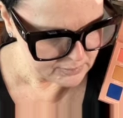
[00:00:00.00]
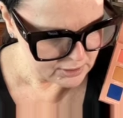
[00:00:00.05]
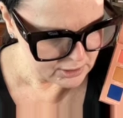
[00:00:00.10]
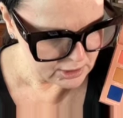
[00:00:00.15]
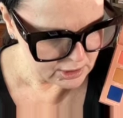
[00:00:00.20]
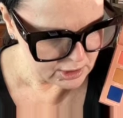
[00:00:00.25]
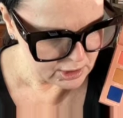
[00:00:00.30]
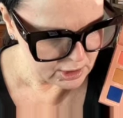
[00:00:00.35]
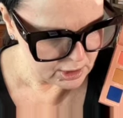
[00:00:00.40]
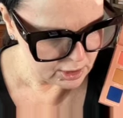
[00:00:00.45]

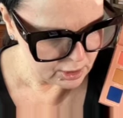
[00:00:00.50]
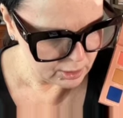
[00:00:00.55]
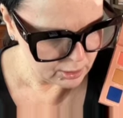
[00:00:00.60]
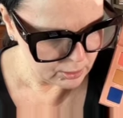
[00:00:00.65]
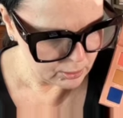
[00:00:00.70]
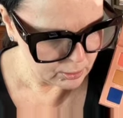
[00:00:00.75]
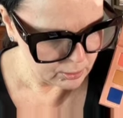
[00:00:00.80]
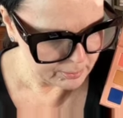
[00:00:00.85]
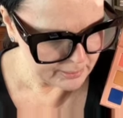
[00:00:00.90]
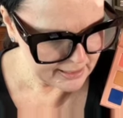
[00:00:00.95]

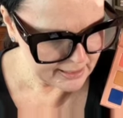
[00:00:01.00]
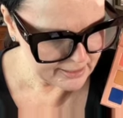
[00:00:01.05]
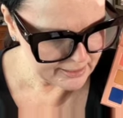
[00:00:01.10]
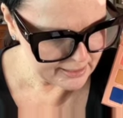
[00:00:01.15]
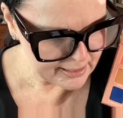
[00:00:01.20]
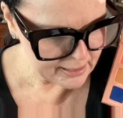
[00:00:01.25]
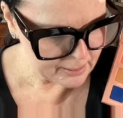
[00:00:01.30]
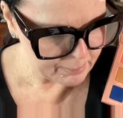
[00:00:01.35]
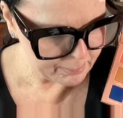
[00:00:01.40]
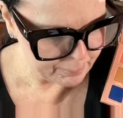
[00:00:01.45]
No, but I
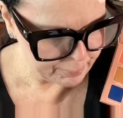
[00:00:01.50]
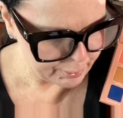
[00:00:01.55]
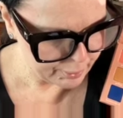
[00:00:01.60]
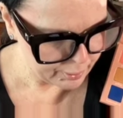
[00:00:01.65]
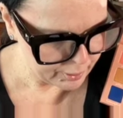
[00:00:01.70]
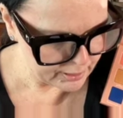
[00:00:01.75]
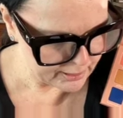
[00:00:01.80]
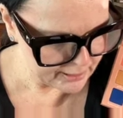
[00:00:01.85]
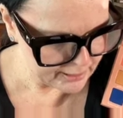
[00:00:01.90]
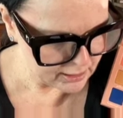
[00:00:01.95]
think
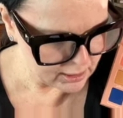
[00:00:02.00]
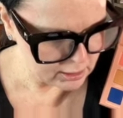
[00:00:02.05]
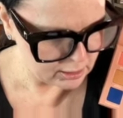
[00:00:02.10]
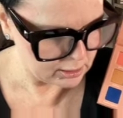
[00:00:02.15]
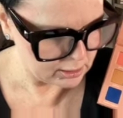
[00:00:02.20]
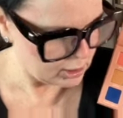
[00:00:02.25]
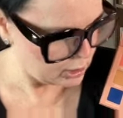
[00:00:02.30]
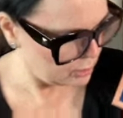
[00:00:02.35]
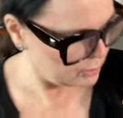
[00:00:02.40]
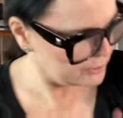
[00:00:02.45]
pretty
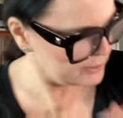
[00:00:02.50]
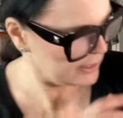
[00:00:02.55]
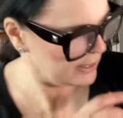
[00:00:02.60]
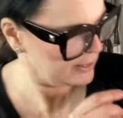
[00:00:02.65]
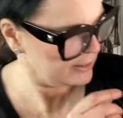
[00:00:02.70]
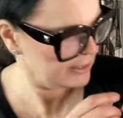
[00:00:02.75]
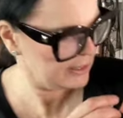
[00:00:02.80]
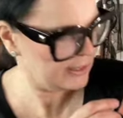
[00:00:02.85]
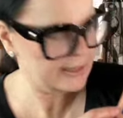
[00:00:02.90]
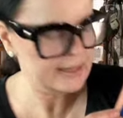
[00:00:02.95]
close. I
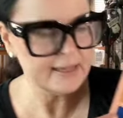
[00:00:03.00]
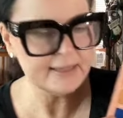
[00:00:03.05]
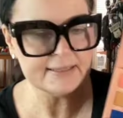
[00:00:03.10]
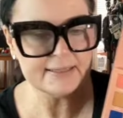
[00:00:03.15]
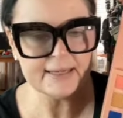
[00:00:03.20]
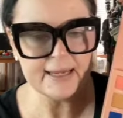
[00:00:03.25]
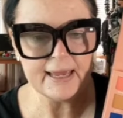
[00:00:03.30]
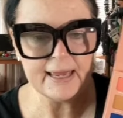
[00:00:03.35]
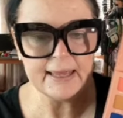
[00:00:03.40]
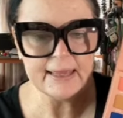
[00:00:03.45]
think it's
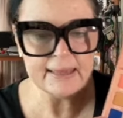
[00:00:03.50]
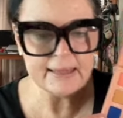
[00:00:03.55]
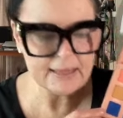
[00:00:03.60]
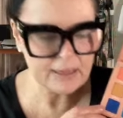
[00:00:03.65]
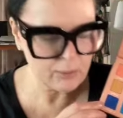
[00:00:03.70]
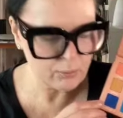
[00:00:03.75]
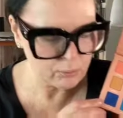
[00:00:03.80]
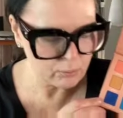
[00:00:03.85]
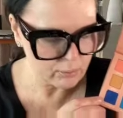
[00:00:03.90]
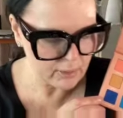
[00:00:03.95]
in the
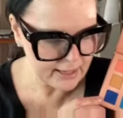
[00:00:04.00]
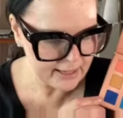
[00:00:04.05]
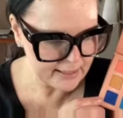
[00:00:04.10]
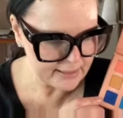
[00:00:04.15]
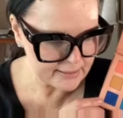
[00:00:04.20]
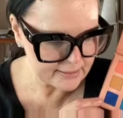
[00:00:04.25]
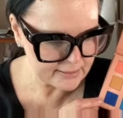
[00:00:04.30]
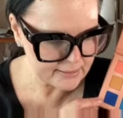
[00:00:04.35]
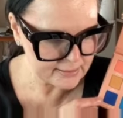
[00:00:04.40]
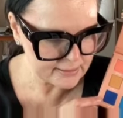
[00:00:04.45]

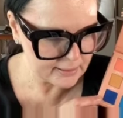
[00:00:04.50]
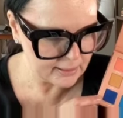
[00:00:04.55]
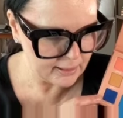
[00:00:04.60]
right